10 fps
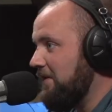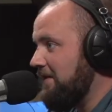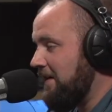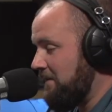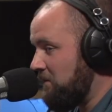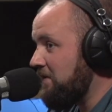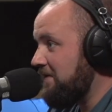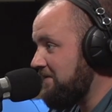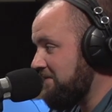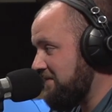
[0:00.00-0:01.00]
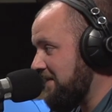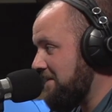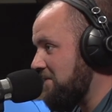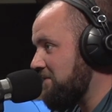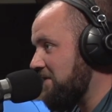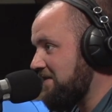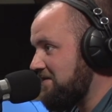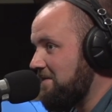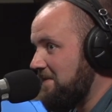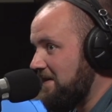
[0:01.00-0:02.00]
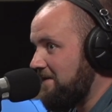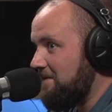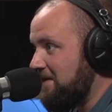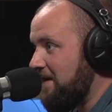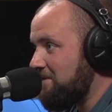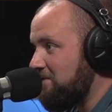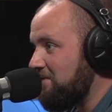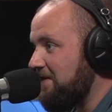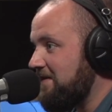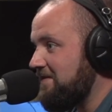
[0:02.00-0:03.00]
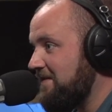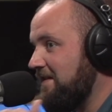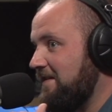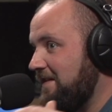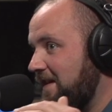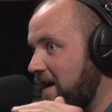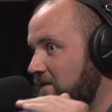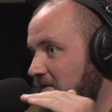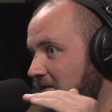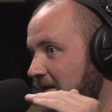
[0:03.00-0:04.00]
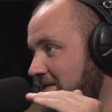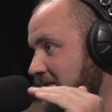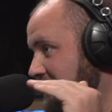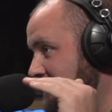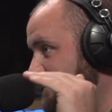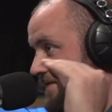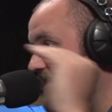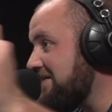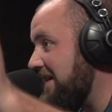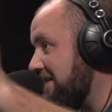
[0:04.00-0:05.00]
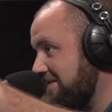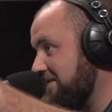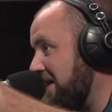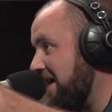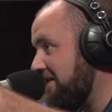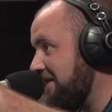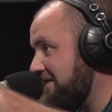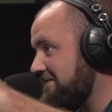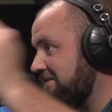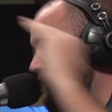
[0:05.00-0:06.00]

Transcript: but I wanted to slam on brakes, jump out, grab a camera real quick because having like the Tetons in the background